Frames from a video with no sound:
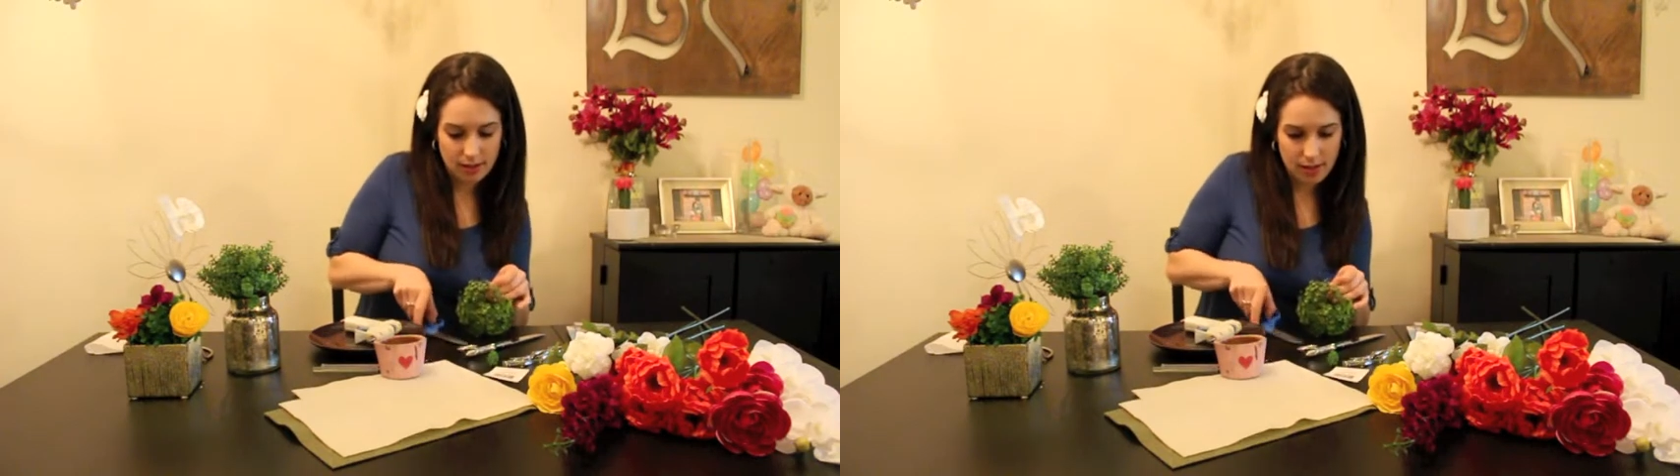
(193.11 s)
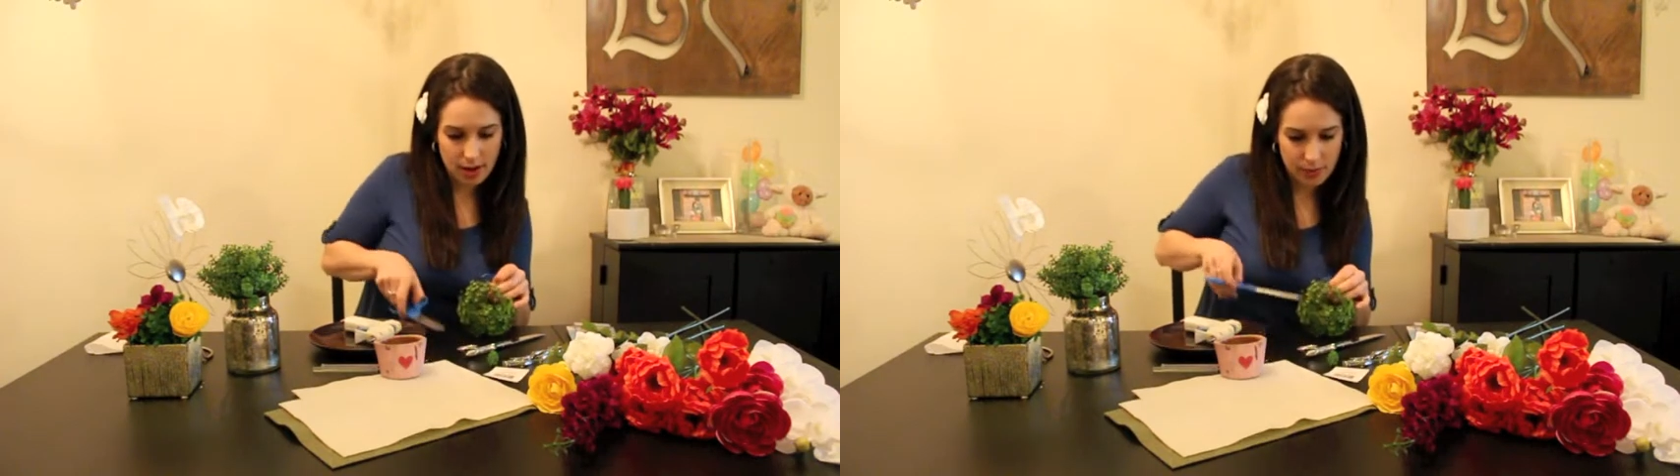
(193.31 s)

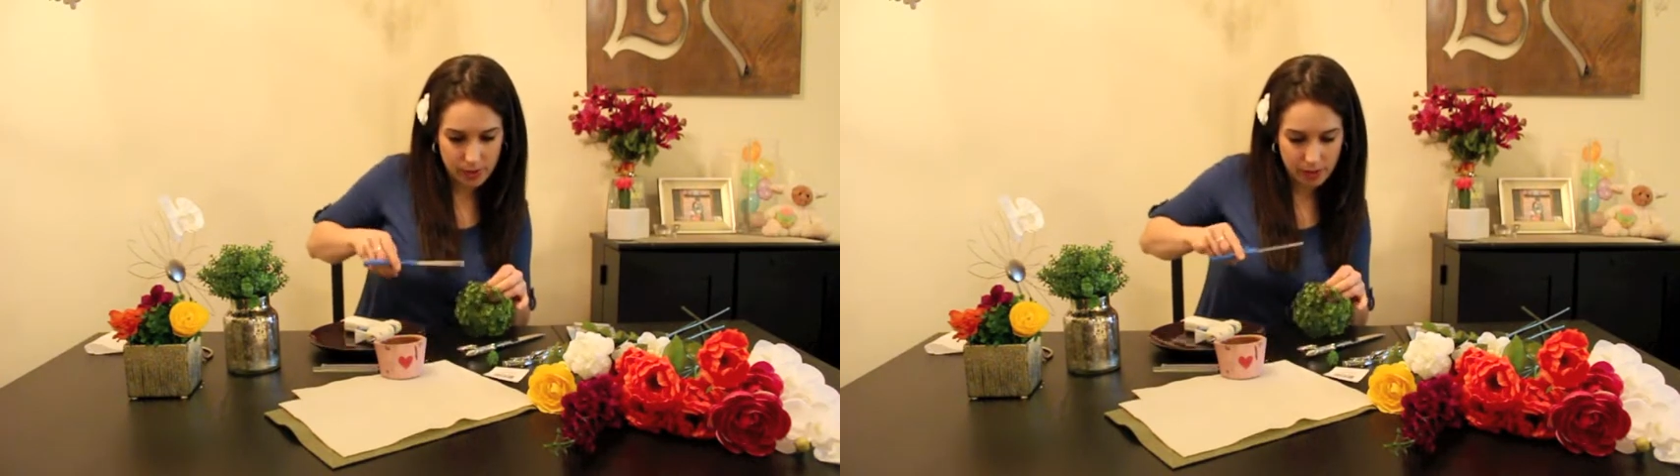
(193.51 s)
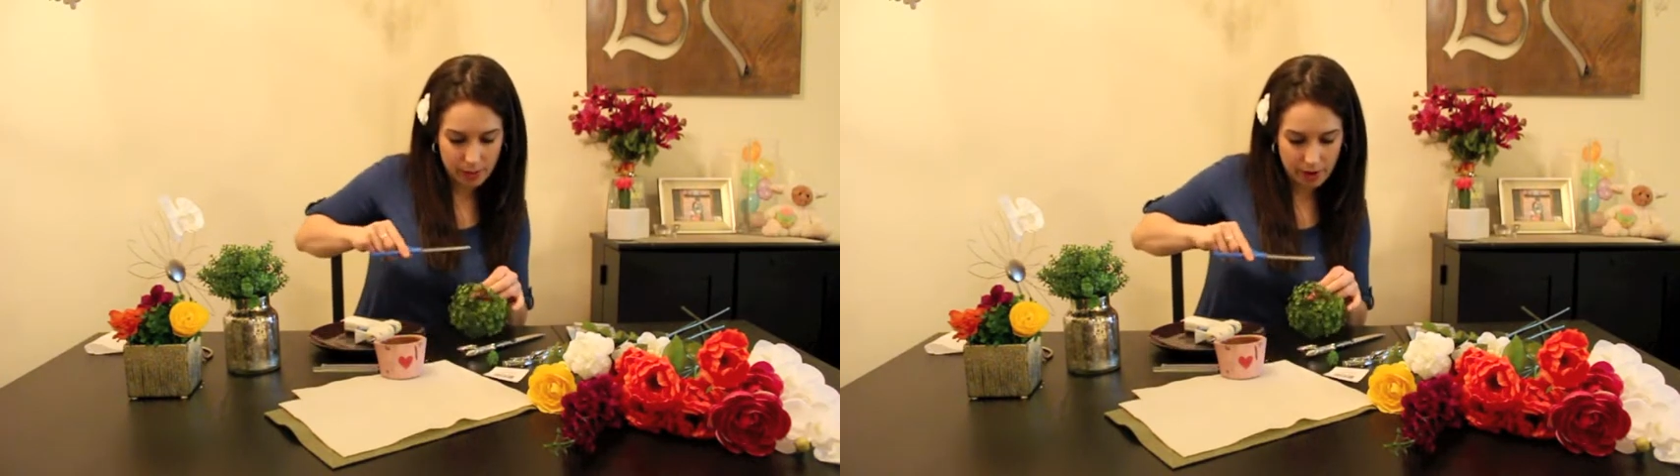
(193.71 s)
not want
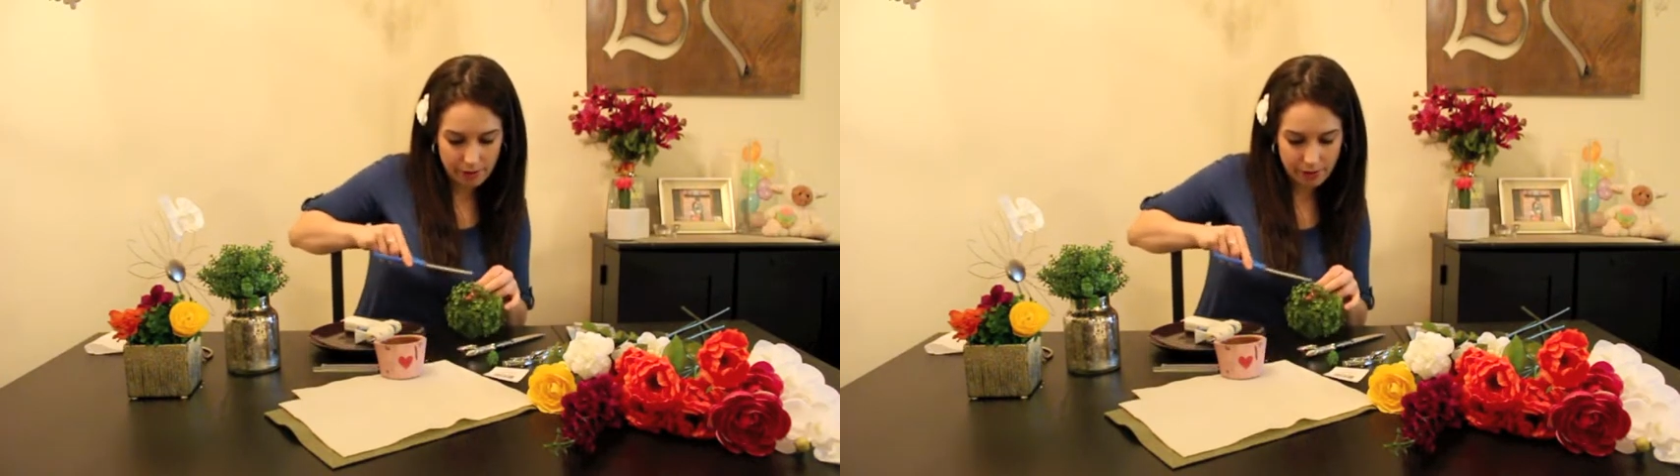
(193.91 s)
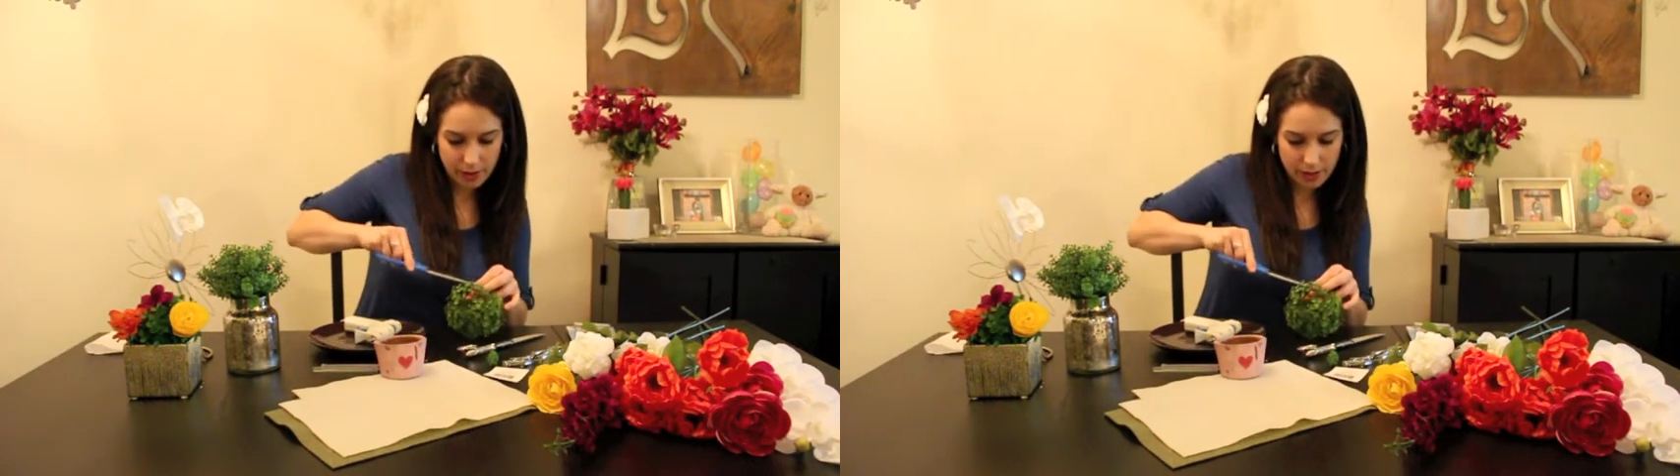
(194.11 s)
to come off very